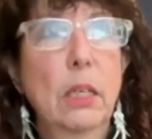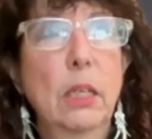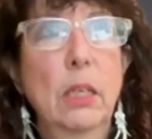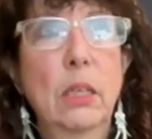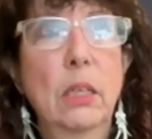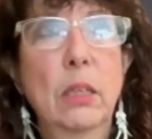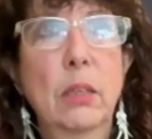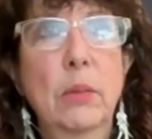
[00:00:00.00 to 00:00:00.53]

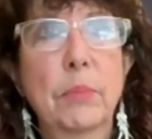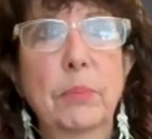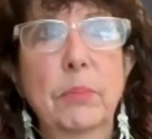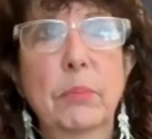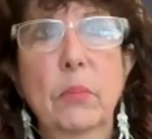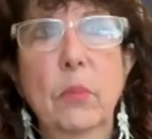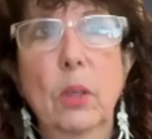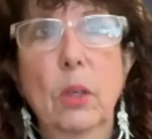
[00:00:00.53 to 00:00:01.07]
our
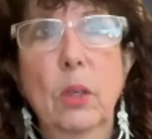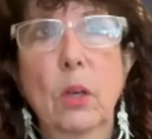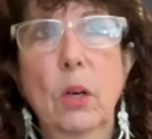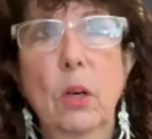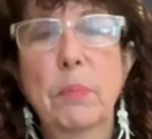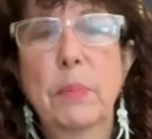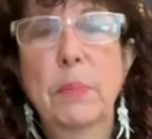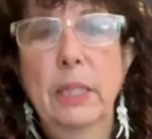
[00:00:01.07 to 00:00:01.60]

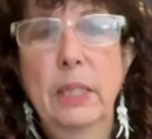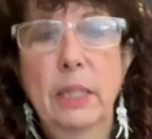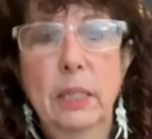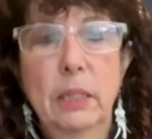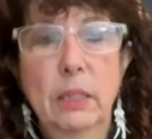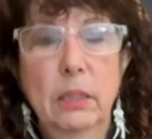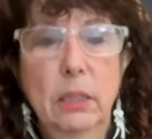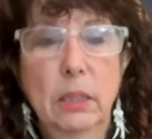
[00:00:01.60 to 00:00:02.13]

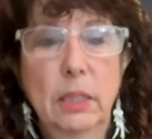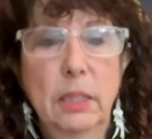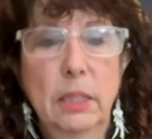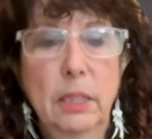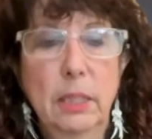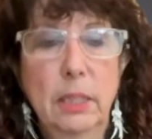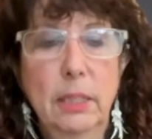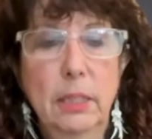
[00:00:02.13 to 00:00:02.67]
media
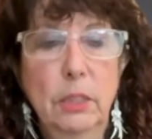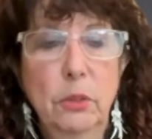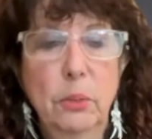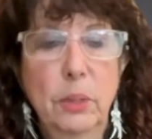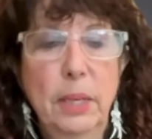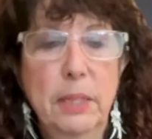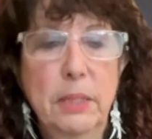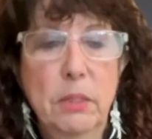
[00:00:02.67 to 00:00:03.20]
in the
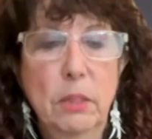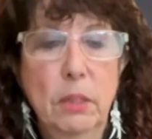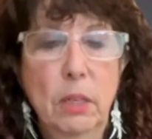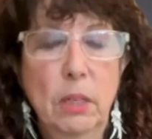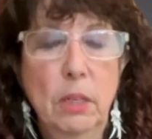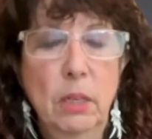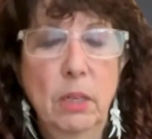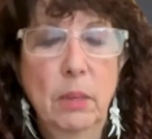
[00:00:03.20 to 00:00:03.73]
US
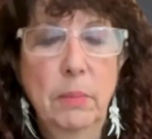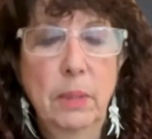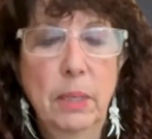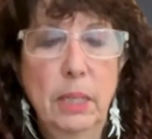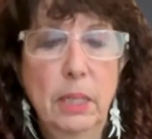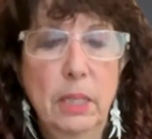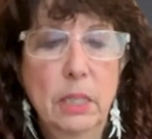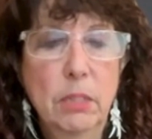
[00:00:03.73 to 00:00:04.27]

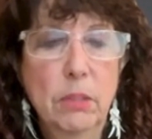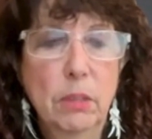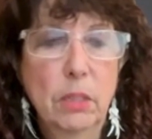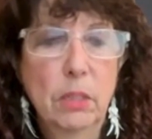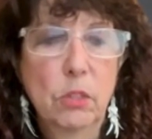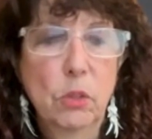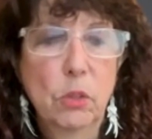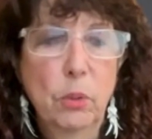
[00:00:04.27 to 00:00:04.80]

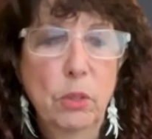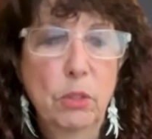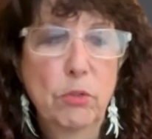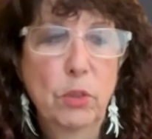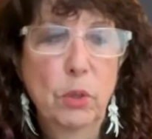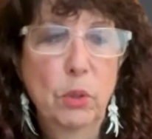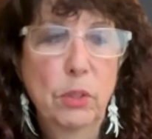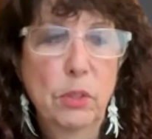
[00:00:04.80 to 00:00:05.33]
is always
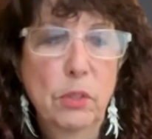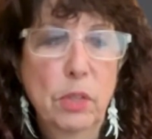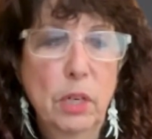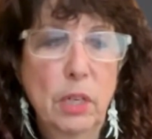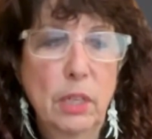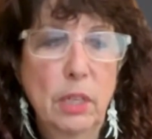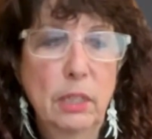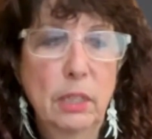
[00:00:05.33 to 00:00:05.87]
focused
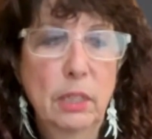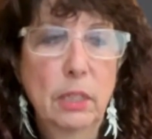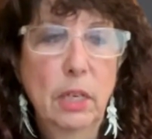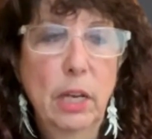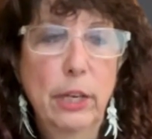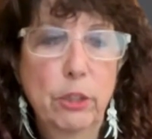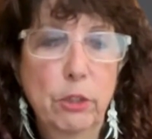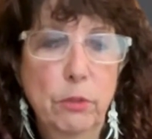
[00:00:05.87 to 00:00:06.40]
on
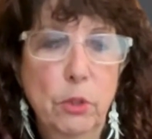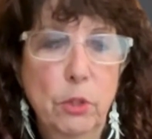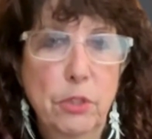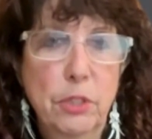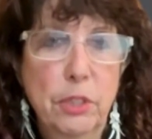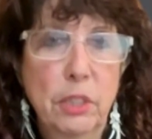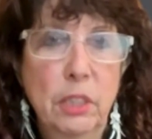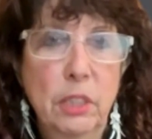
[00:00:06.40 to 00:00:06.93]

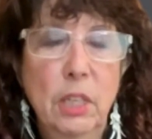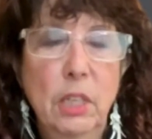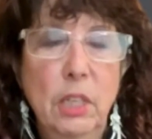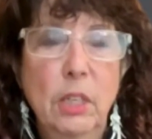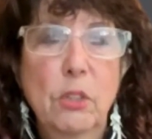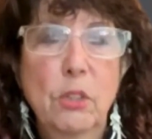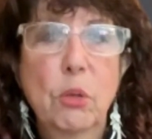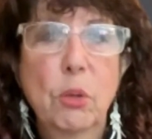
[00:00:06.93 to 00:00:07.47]
controversy.
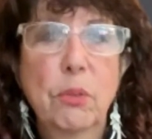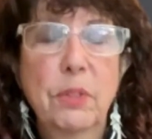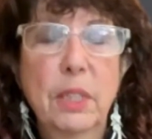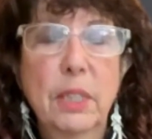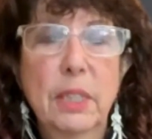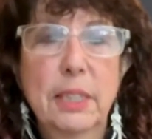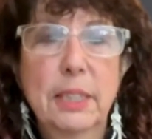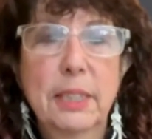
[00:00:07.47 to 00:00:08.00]
So if
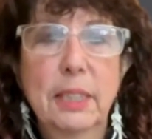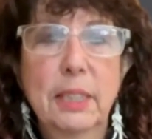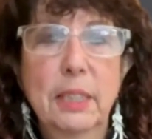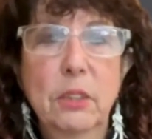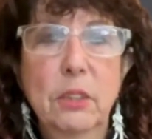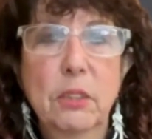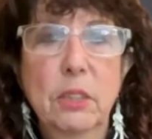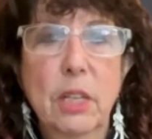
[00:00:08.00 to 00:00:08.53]
they think that
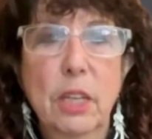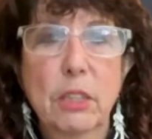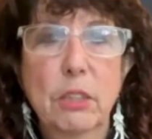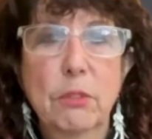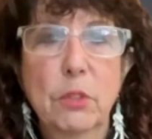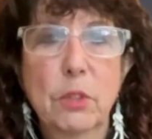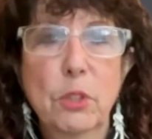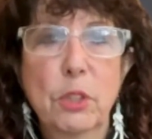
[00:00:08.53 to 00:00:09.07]
there's
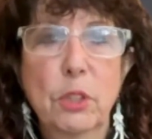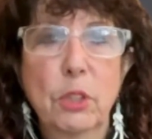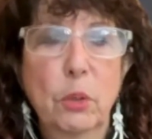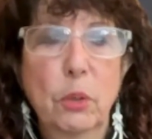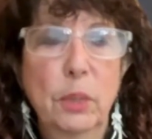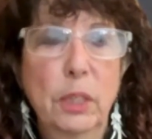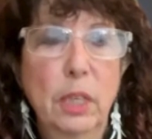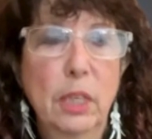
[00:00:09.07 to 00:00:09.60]
controversy
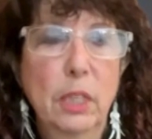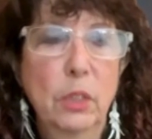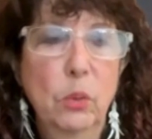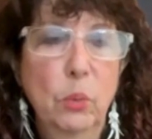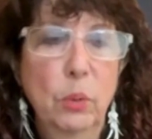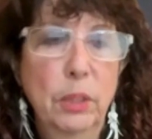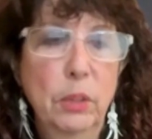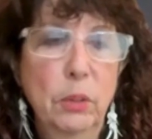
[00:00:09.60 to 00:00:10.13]
going on,
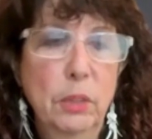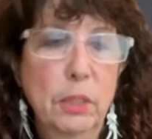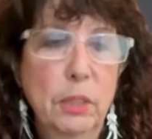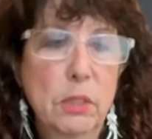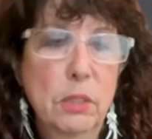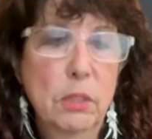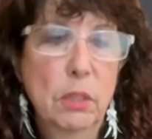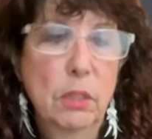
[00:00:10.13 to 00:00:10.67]
whether
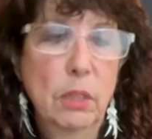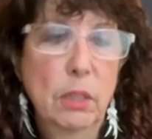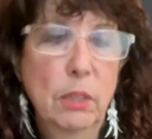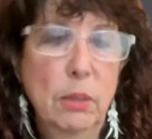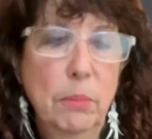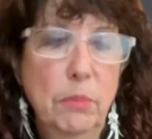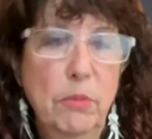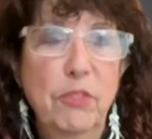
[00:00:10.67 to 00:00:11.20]
it's
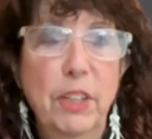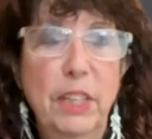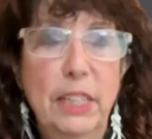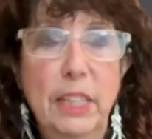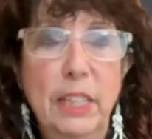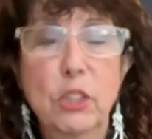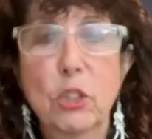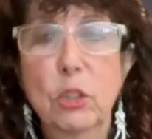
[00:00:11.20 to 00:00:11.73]

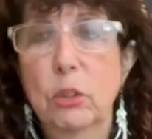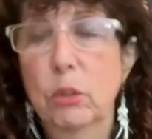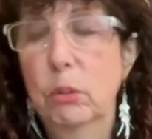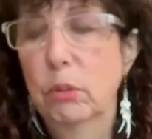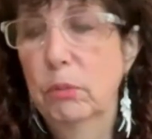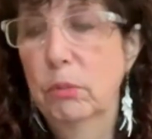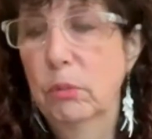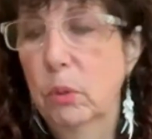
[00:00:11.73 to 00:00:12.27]
financial
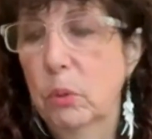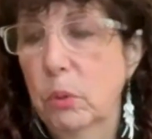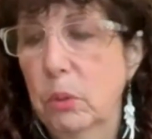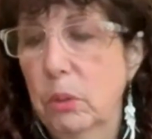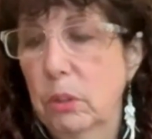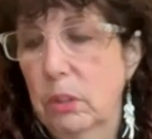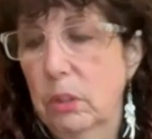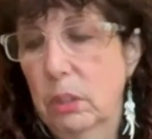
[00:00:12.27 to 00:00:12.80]

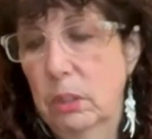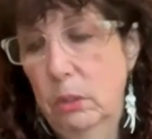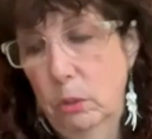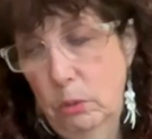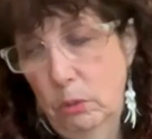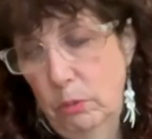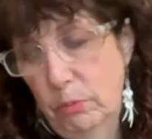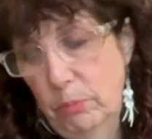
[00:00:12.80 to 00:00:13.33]

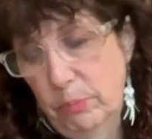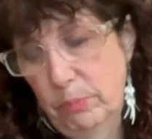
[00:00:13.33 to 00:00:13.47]
or